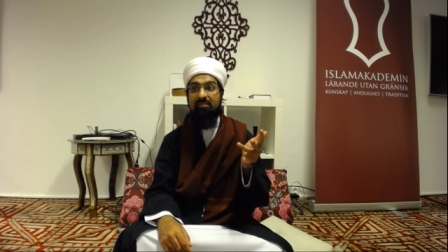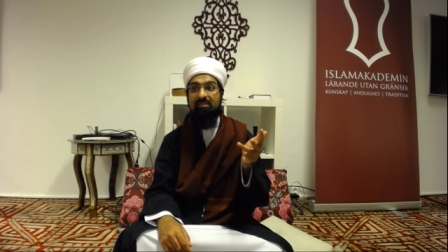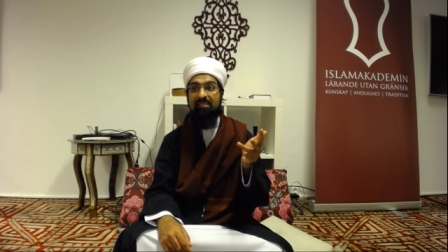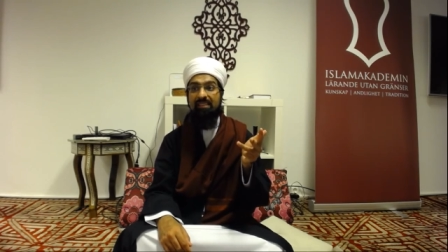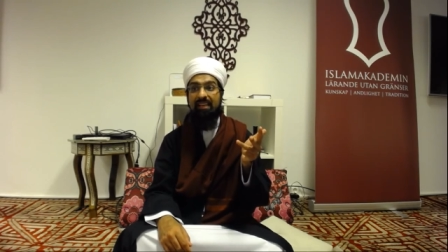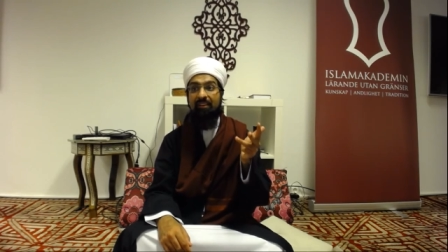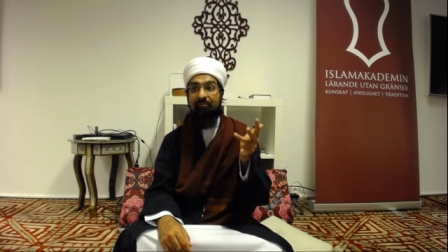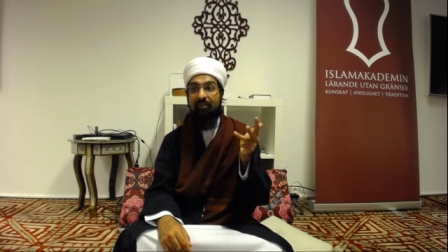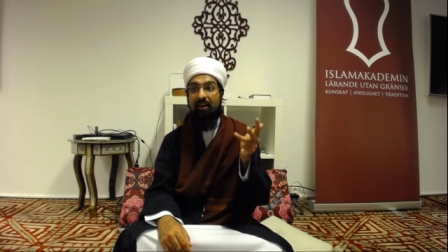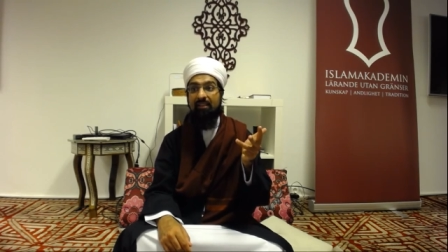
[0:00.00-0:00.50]

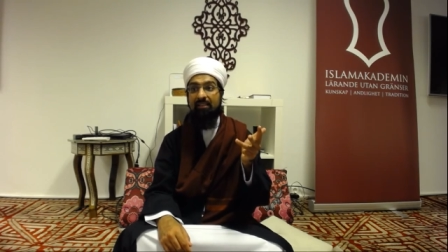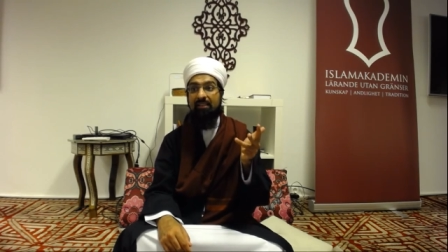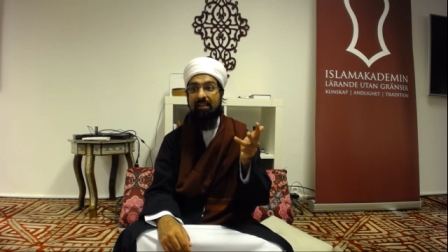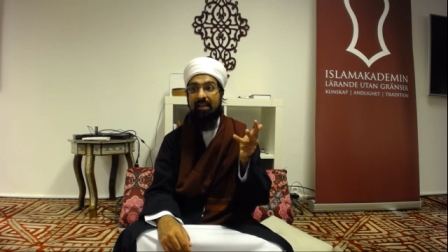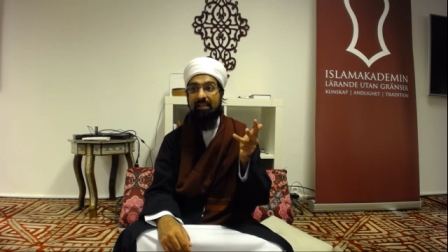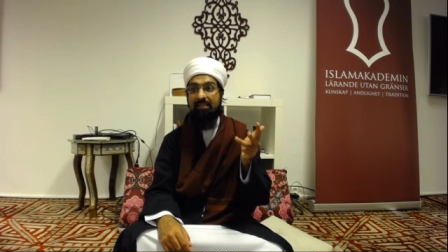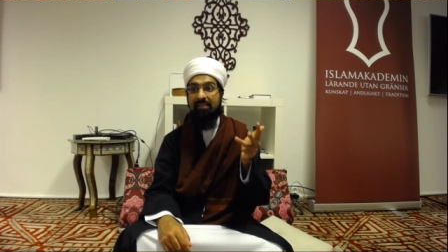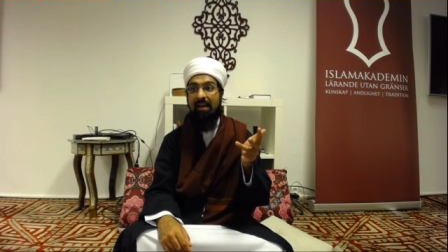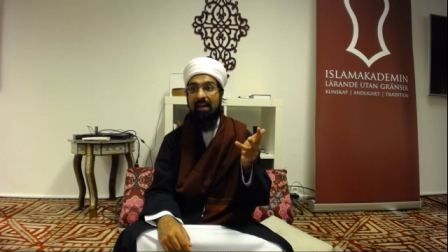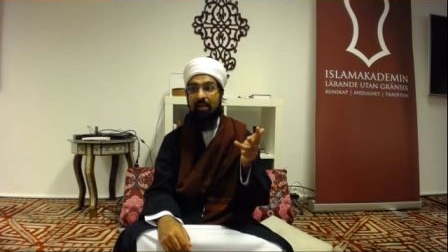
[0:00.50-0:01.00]
Their father
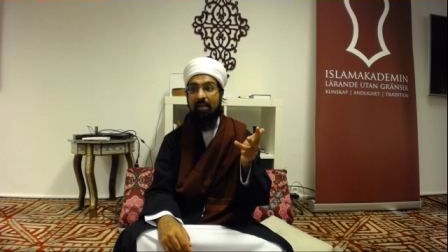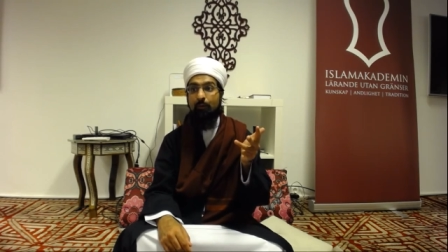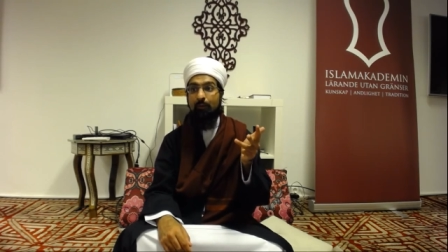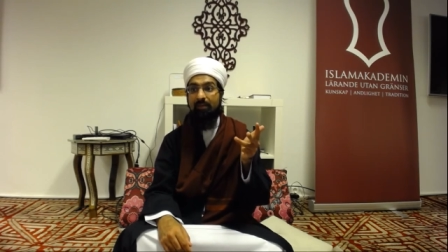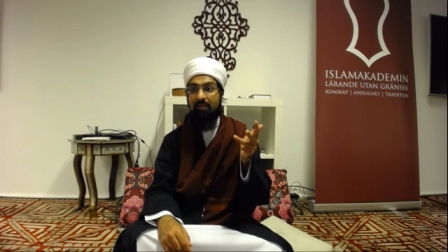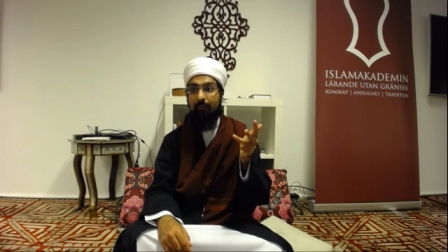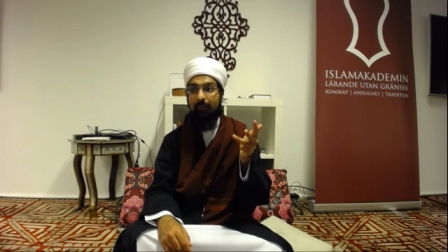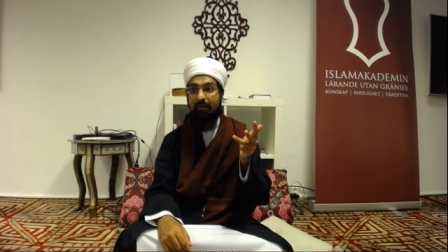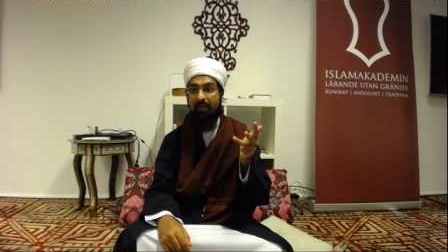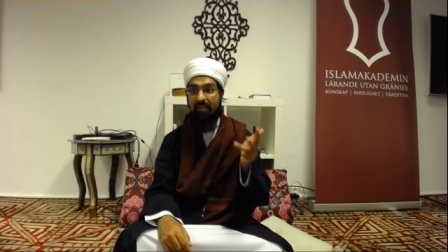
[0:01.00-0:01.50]
had died when
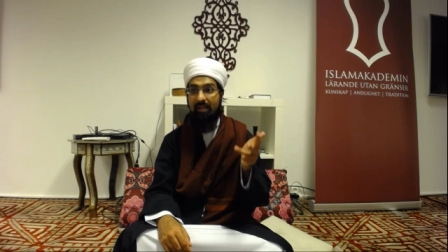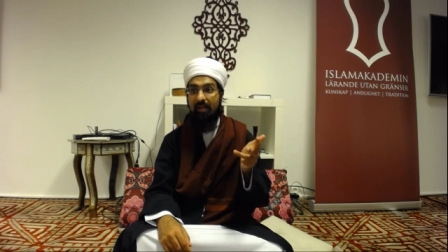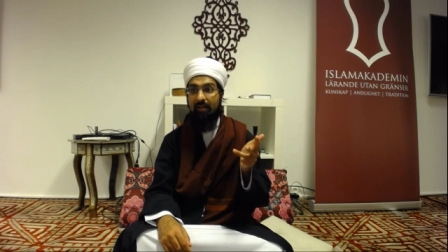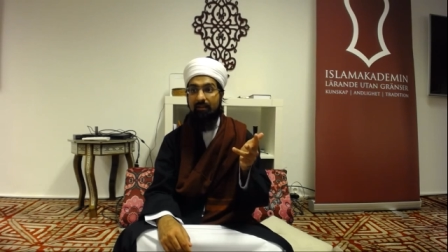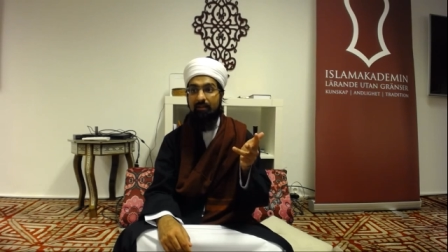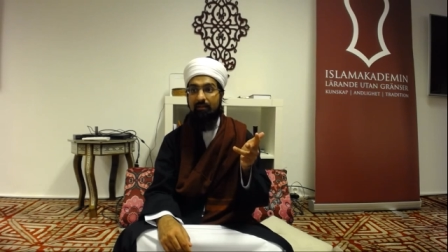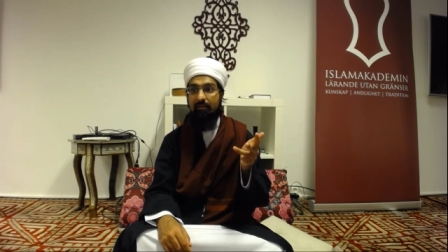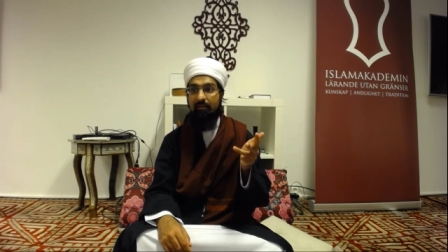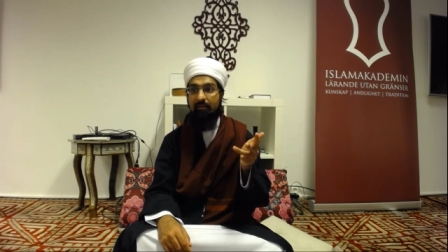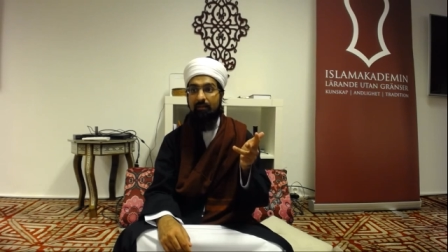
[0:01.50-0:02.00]
they were young.